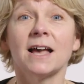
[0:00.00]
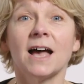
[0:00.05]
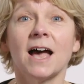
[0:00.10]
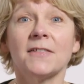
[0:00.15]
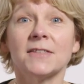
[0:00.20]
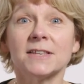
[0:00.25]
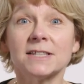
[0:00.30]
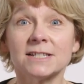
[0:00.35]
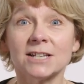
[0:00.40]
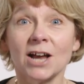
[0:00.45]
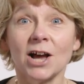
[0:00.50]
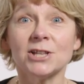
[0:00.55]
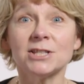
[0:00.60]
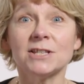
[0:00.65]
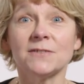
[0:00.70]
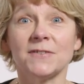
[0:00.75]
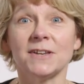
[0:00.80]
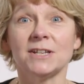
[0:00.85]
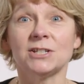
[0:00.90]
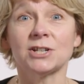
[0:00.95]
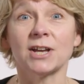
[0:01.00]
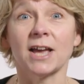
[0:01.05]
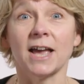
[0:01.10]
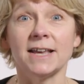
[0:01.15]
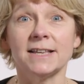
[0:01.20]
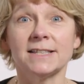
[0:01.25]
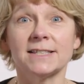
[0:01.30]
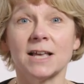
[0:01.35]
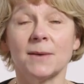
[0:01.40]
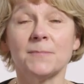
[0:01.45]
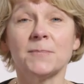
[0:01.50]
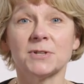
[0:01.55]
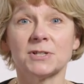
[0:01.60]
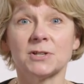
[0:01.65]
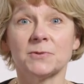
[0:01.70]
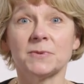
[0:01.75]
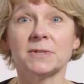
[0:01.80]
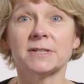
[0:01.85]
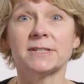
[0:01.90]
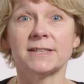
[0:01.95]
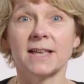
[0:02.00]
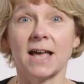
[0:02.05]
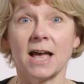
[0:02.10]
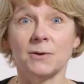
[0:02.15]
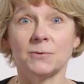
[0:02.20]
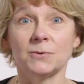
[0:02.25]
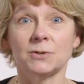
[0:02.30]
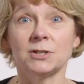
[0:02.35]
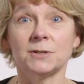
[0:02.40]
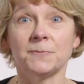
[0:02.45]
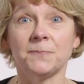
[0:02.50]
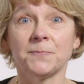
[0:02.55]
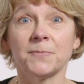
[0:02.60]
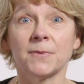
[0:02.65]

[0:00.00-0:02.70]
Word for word: At the start of each case, a buzzer will sound.